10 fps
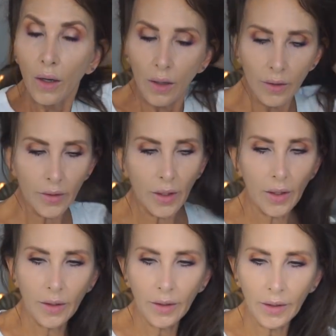
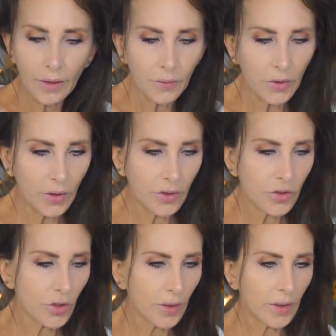Okay, now I'm going to
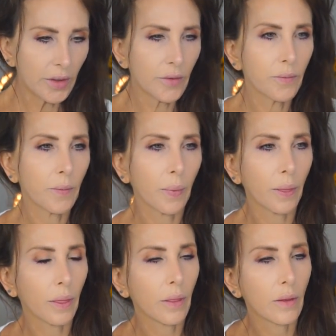try to
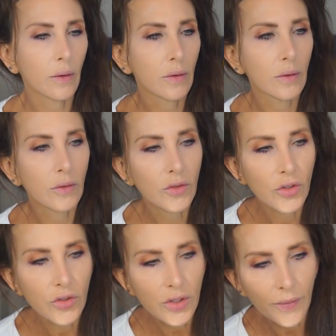
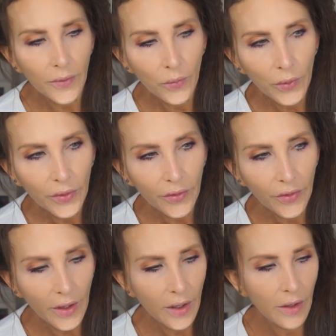do something with
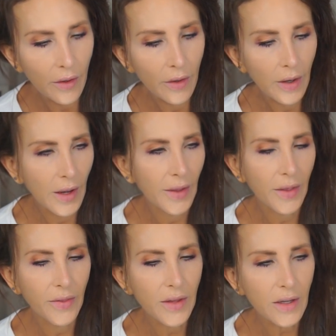this hair.
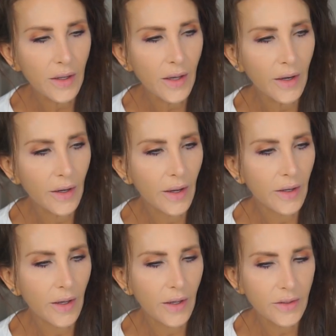I, I think I got it,
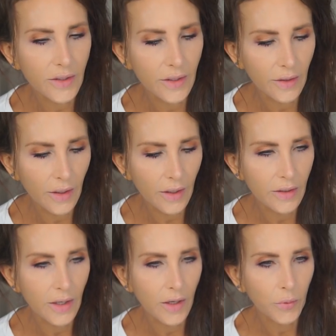I accidentally got
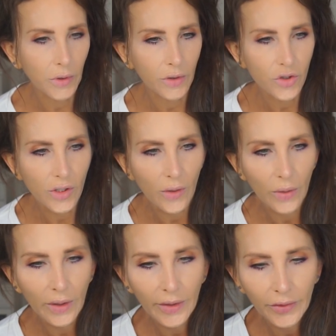it damp in the
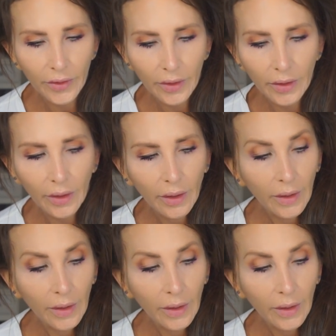shower last night.